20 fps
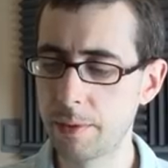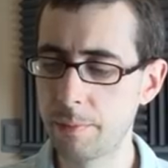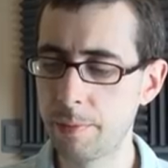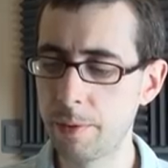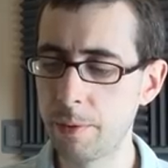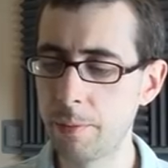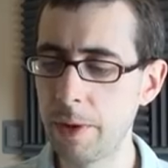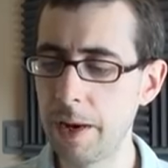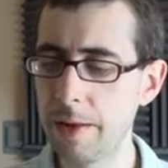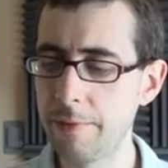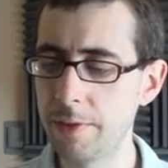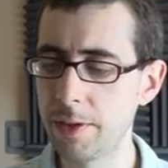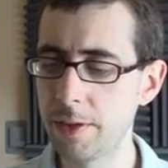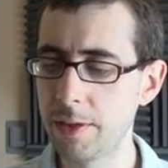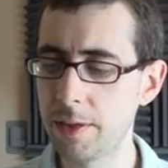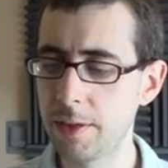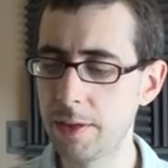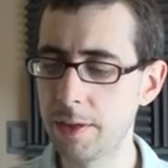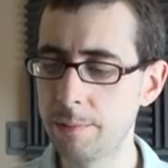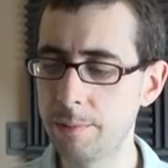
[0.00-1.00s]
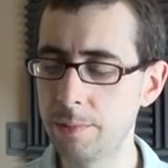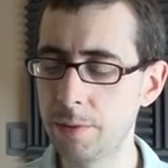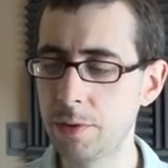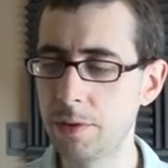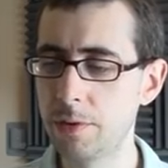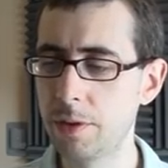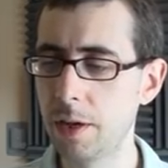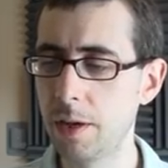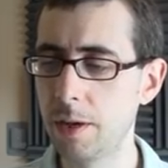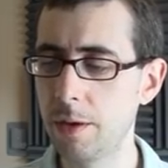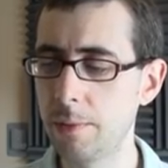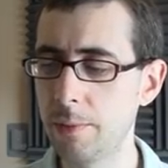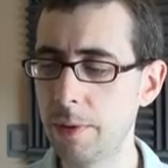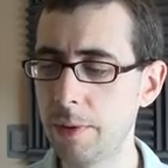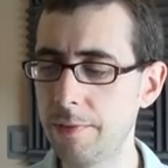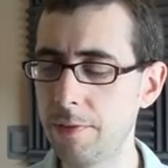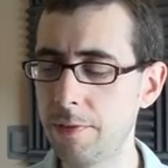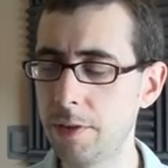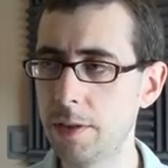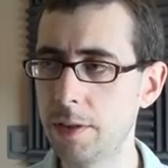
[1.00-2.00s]
but whenever Ubuntu, uh,
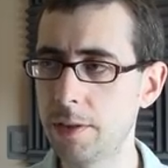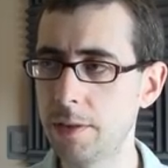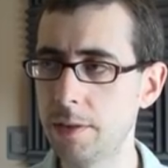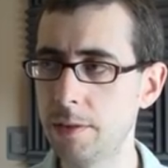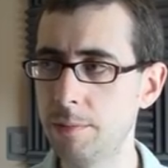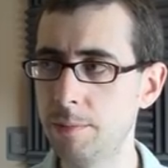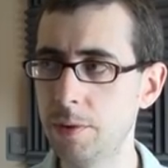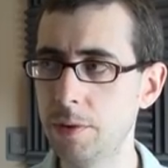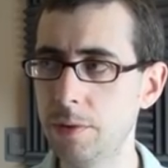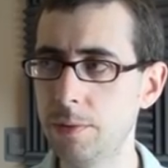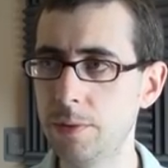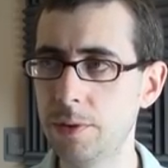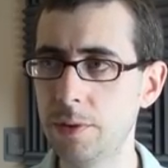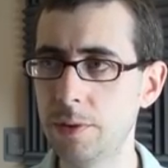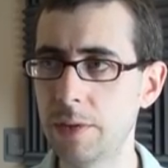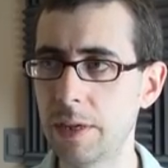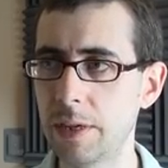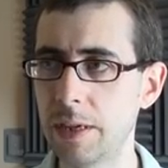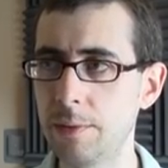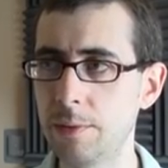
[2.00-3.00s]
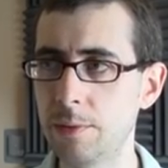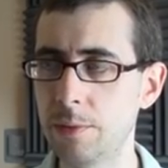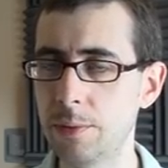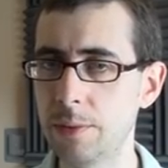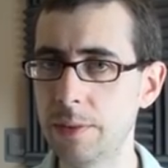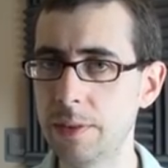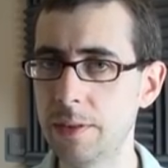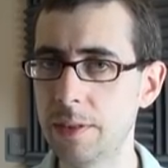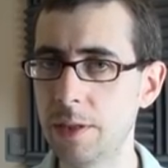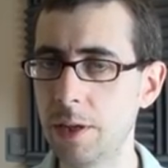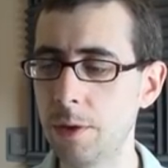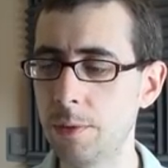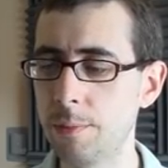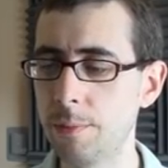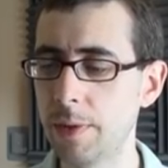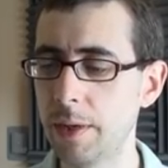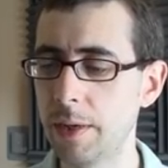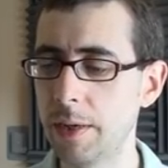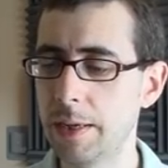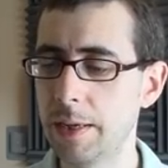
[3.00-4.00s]
whenever Ubuntu was using it, it was always
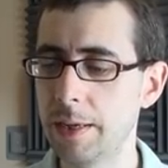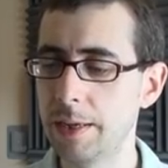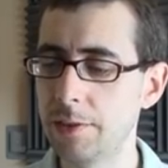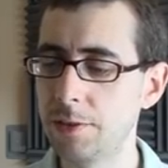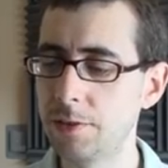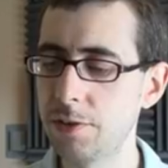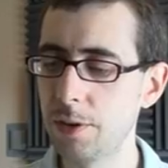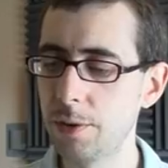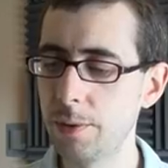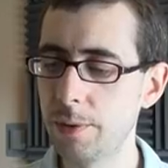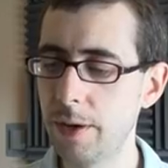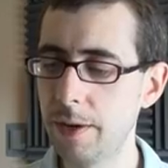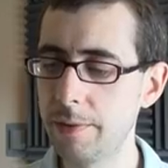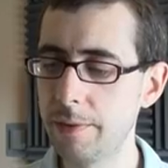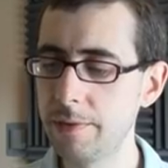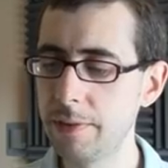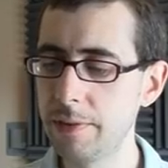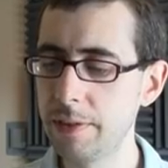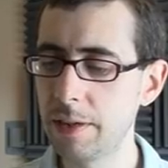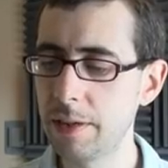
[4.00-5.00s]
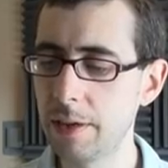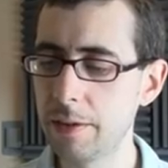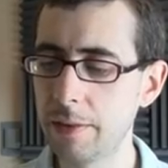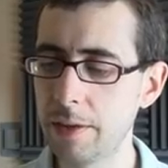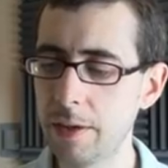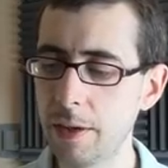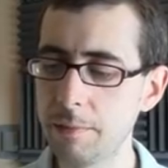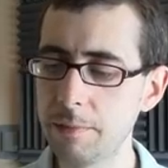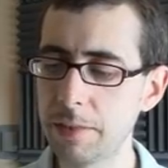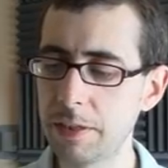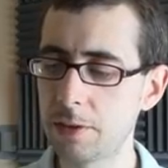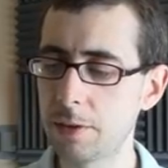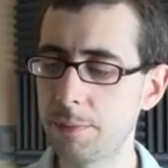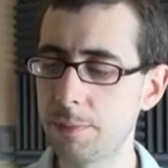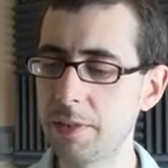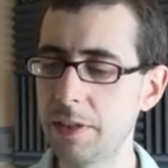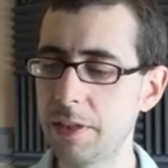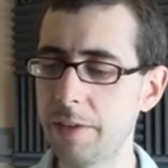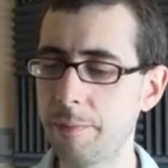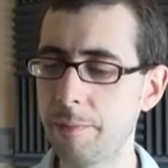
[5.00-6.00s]
GNOME. So I've you know the GNOME
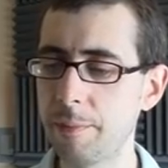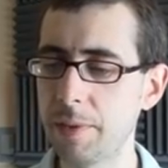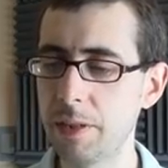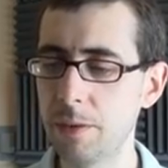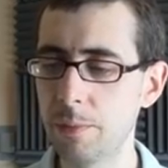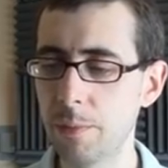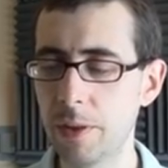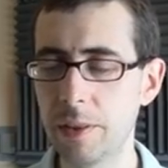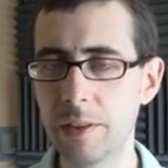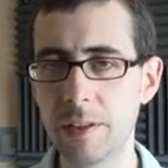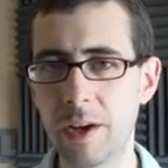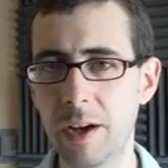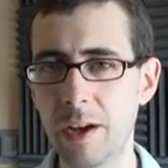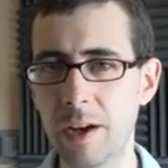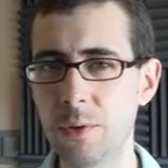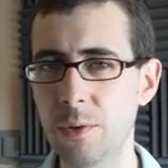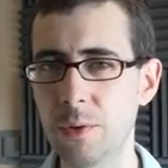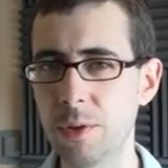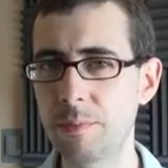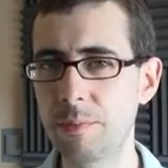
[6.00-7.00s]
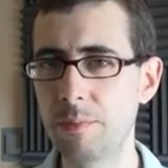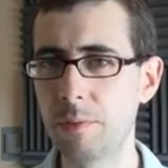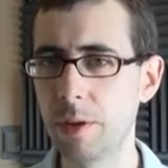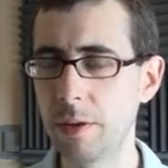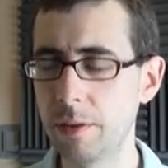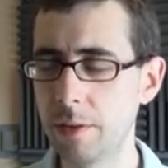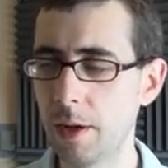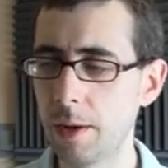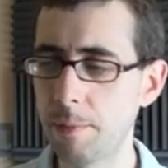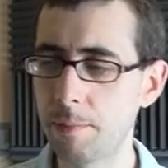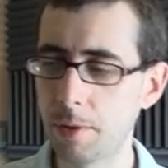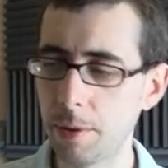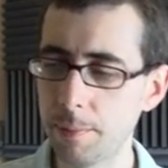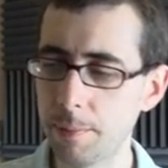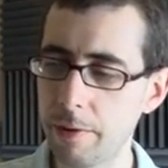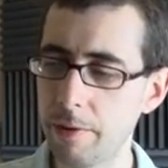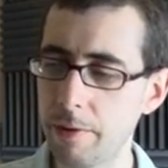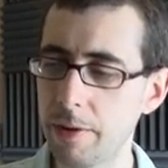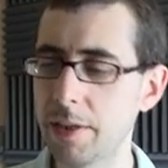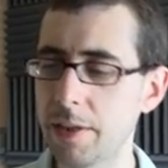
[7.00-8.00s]
desktop has never been the one that I always pr that I
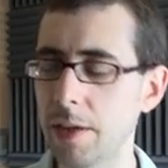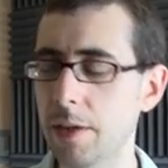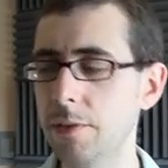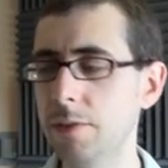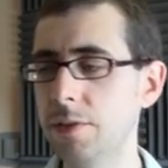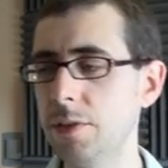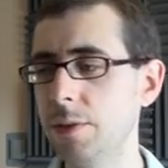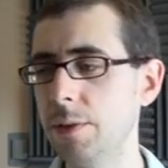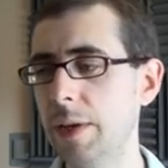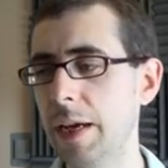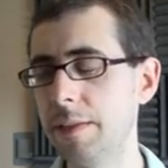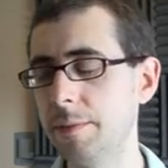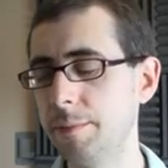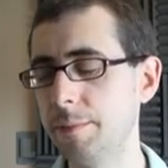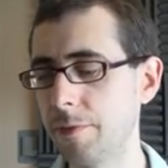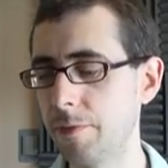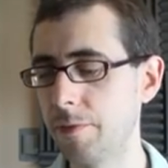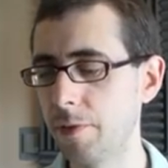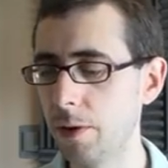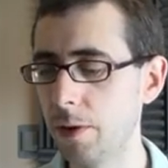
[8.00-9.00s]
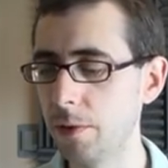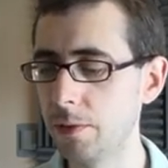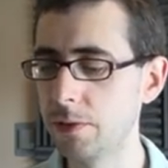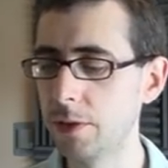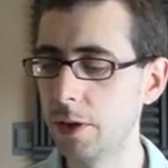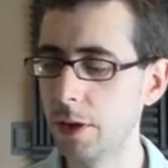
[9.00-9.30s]
primarily go to. It hasn't been for a long